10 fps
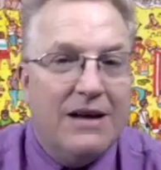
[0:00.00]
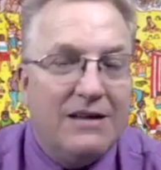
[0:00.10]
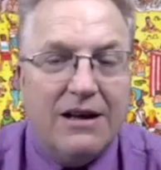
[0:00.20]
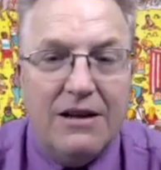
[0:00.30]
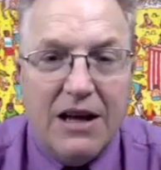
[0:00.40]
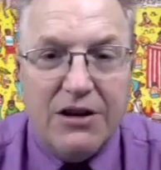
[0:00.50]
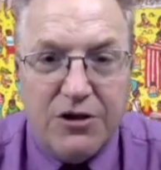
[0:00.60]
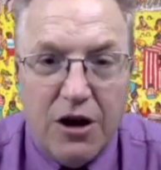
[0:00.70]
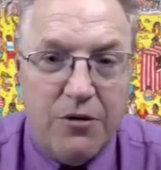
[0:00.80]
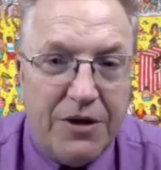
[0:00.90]
to let you
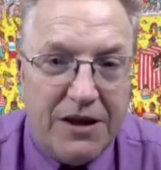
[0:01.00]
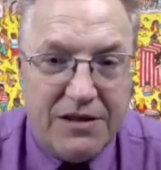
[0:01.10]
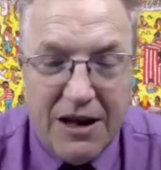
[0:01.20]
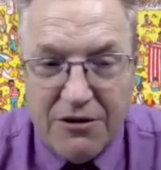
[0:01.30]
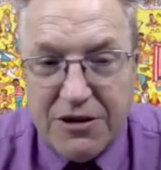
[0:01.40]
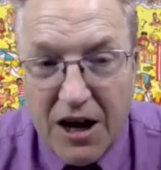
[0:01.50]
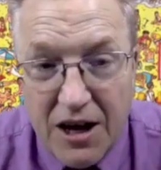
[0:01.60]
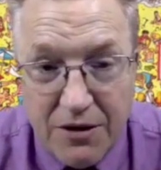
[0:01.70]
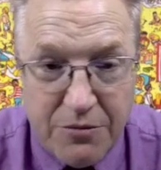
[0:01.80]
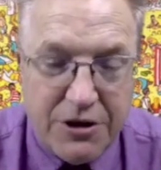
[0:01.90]
know that they're
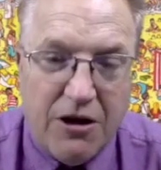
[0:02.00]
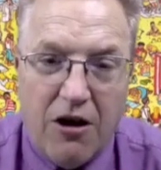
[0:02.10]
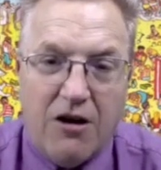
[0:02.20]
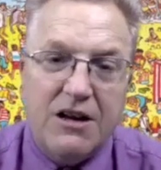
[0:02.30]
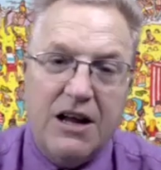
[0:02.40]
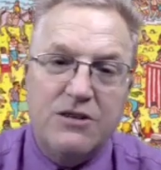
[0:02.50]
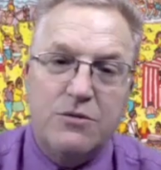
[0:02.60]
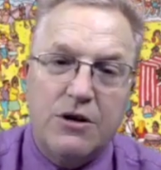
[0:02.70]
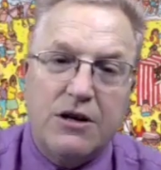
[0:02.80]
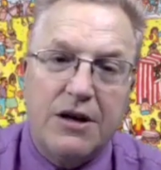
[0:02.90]
done with the hard day's
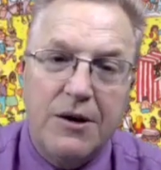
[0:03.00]
work.